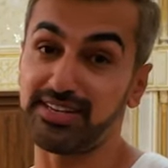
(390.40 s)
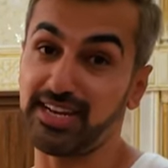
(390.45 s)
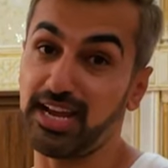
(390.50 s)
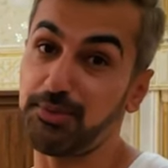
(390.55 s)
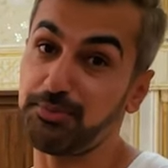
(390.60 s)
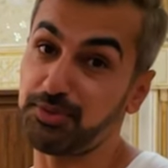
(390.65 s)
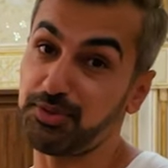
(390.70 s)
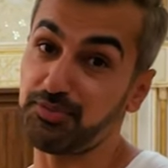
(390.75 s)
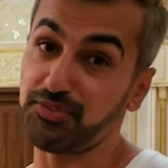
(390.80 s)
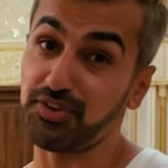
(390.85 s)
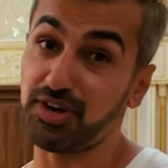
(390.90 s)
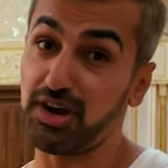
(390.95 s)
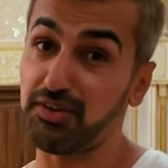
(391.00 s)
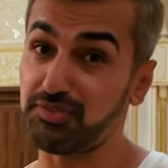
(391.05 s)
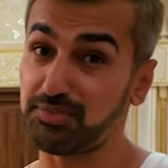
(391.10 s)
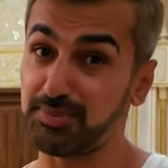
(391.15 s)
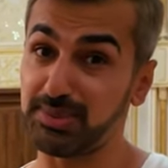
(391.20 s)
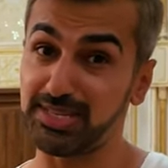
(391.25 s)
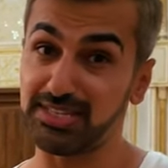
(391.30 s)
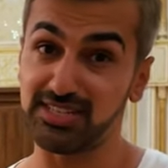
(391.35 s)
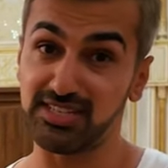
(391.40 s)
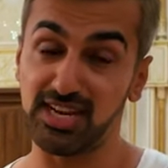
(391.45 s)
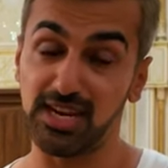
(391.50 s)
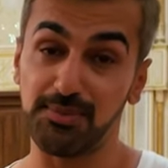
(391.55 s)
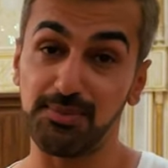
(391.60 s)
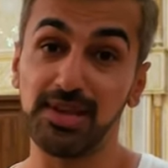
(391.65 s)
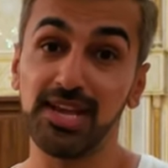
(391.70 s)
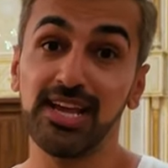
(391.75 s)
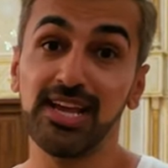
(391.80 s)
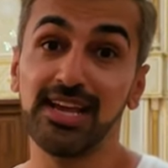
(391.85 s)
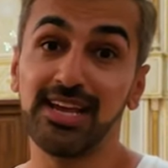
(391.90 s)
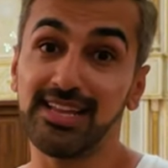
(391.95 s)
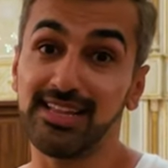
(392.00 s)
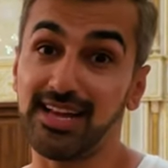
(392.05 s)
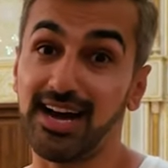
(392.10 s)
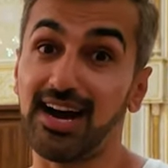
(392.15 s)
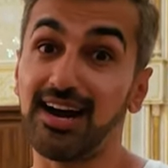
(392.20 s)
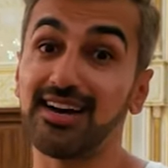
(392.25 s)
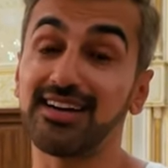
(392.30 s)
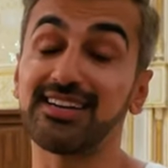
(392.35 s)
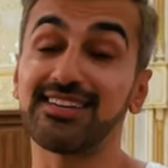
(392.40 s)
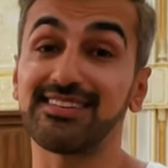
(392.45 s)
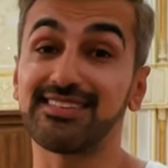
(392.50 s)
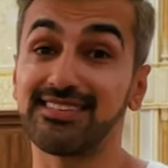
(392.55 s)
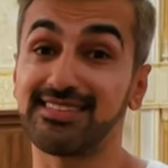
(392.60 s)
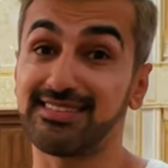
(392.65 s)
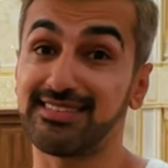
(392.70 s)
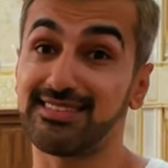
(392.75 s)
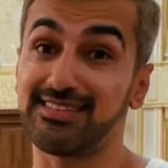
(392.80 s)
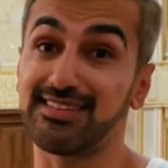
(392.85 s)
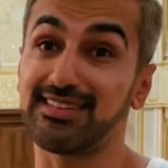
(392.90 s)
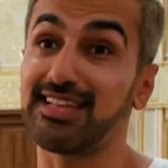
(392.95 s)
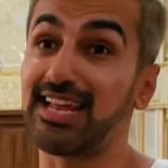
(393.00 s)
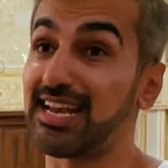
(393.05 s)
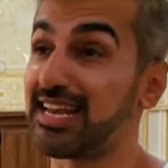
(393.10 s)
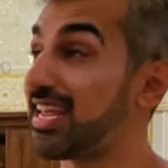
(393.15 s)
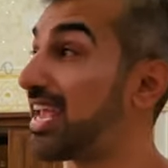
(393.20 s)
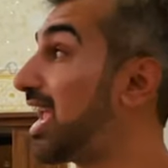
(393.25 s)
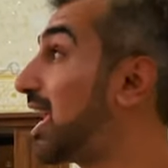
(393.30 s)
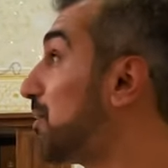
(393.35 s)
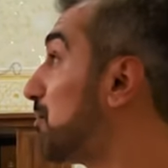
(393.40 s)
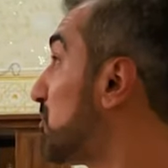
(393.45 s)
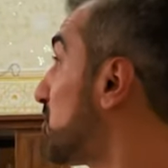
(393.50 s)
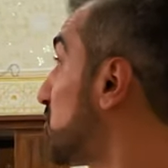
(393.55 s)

types of craftsmanship, the artists that came